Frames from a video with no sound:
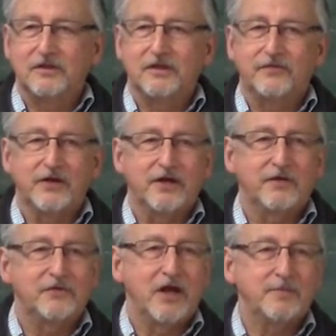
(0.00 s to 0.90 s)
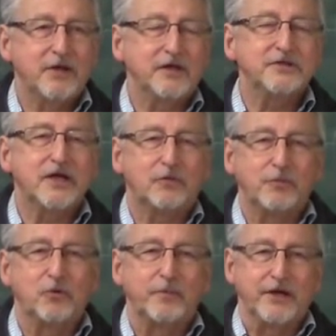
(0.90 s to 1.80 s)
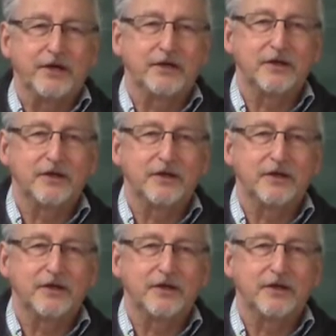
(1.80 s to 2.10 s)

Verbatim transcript: Haven't had enough time yet? Let's take one more minute,